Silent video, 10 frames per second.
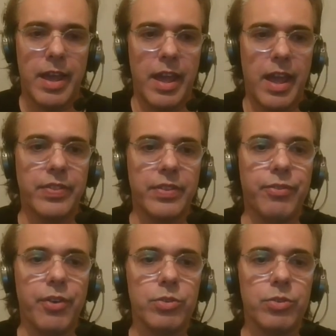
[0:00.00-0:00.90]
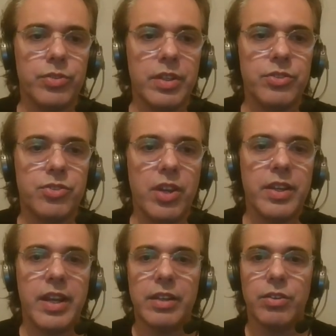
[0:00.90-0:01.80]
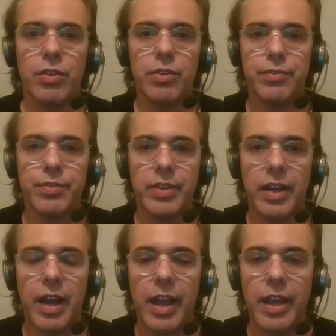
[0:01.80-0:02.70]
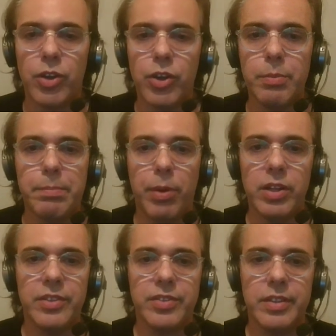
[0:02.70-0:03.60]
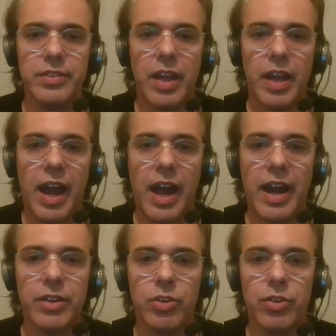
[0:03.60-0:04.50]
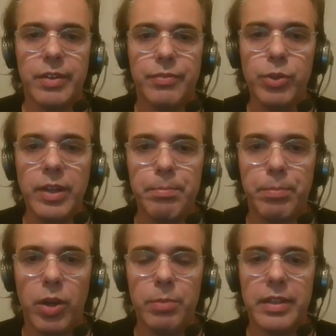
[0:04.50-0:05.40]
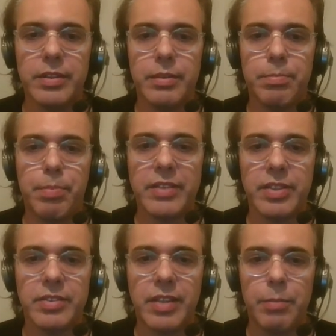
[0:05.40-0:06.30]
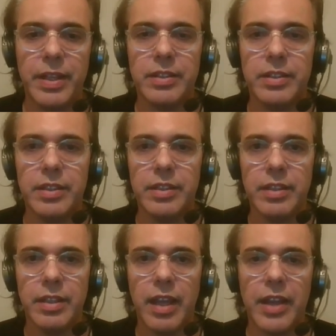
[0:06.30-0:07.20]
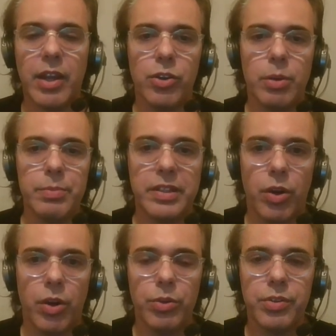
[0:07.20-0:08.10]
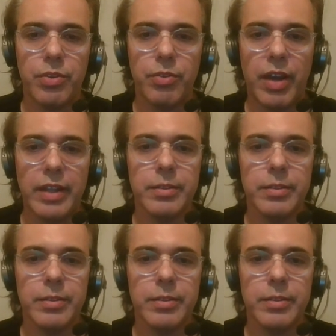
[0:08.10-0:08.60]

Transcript: And the focus in general of economic policies are on full employment, price stability, and economic growth, right?